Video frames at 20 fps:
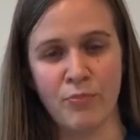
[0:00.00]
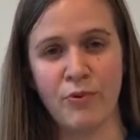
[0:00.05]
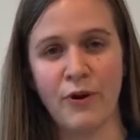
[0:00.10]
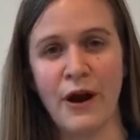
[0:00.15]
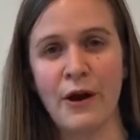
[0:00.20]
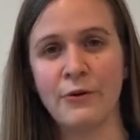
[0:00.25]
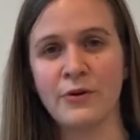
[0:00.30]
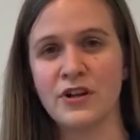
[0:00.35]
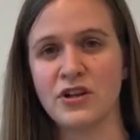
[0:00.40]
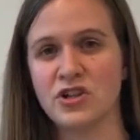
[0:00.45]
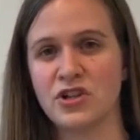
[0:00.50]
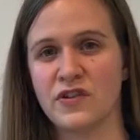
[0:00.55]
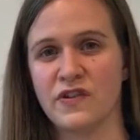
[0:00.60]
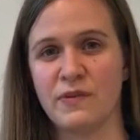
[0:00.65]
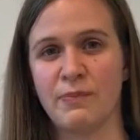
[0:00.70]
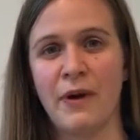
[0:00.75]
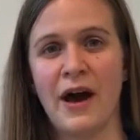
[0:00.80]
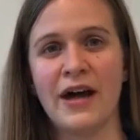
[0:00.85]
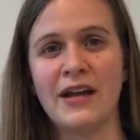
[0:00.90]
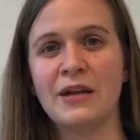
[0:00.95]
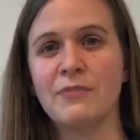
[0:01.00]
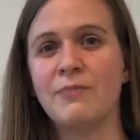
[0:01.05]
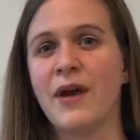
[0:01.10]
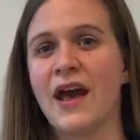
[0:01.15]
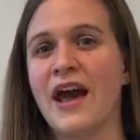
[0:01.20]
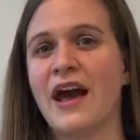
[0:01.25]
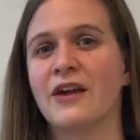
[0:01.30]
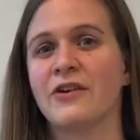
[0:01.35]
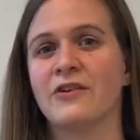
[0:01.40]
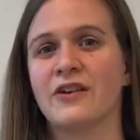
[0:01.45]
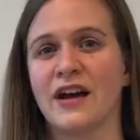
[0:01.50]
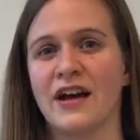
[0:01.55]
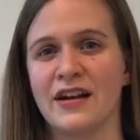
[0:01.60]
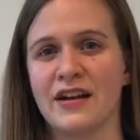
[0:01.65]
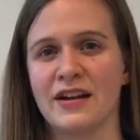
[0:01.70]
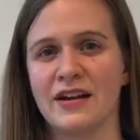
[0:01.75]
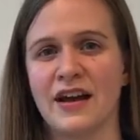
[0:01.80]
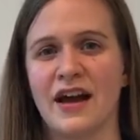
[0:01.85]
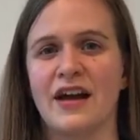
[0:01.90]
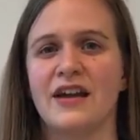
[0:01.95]
brownish spotted pattern
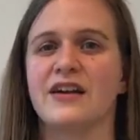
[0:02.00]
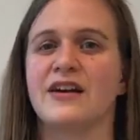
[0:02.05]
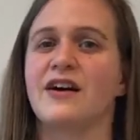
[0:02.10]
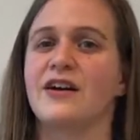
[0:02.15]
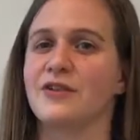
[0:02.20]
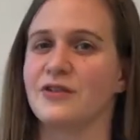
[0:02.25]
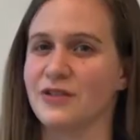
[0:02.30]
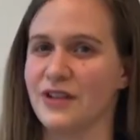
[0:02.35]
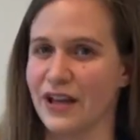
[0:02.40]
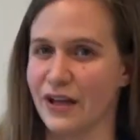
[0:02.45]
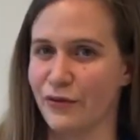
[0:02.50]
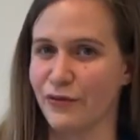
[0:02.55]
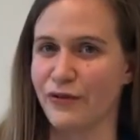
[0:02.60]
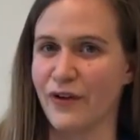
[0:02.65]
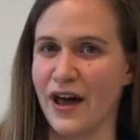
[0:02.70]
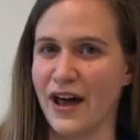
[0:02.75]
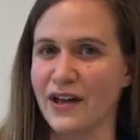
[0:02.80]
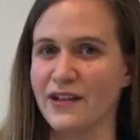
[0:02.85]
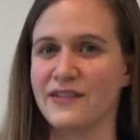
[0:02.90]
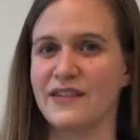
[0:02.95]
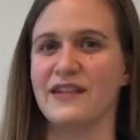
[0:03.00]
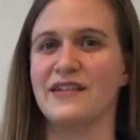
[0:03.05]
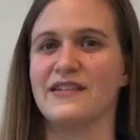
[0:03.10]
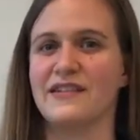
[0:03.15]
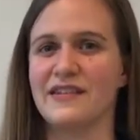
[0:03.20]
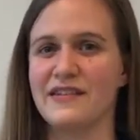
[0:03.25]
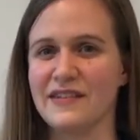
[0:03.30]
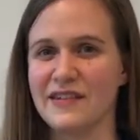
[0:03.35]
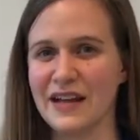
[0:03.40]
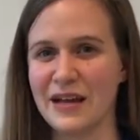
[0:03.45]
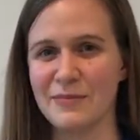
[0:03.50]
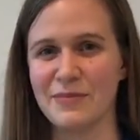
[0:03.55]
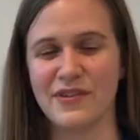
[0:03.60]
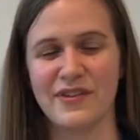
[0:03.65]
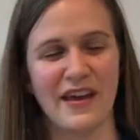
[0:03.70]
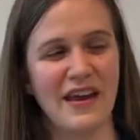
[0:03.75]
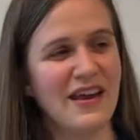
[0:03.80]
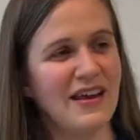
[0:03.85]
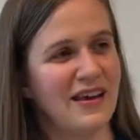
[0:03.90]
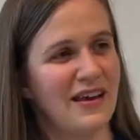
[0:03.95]
on it, kind of colored like a fox, hence its
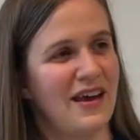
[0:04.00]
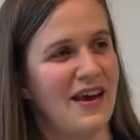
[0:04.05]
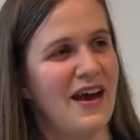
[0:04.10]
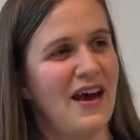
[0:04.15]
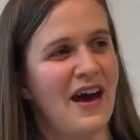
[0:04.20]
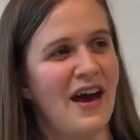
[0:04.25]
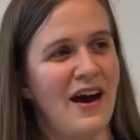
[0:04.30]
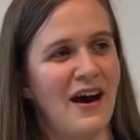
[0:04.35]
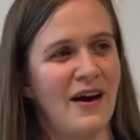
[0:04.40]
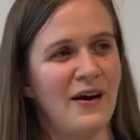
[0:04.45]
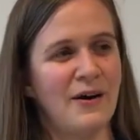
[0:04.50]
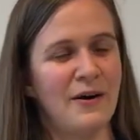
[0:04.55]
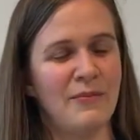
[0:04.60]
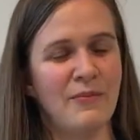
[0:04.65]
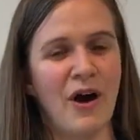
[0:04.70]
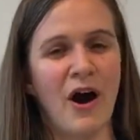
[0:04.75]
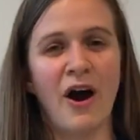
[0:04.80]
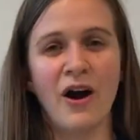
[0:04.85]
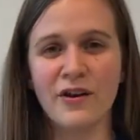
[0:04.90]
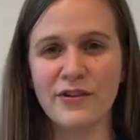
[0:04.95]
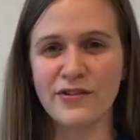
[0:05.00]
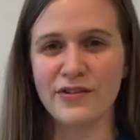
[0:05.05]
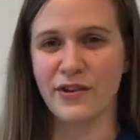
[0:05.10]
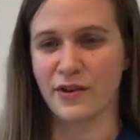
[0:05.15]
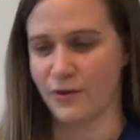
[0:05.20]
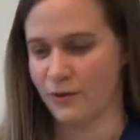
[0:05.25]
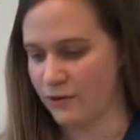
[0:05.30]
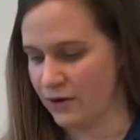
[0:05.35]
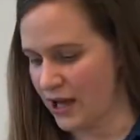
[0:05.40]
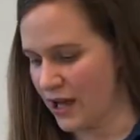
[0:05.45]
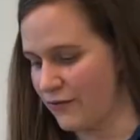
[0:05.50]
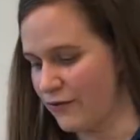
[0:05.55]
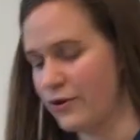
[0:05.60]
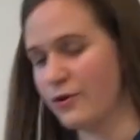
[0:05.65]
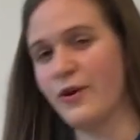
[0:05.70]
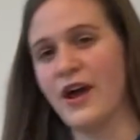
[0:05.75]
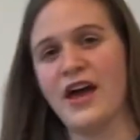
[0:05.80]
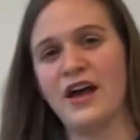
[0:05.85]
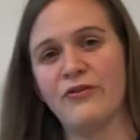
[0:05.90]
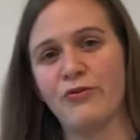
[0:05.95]
namesake. Also, if
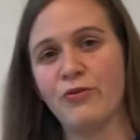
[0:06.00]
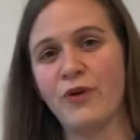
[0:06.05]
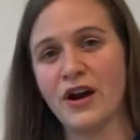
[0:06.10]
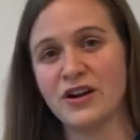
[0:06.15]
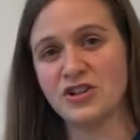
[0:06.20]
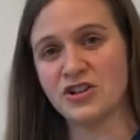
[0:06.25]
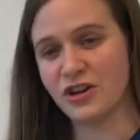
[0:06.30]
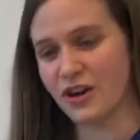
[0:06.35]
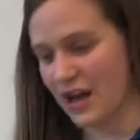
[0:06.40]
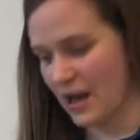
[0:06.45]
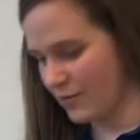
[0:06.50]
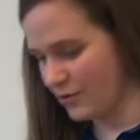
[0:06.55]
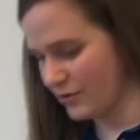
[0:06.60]
you had watched our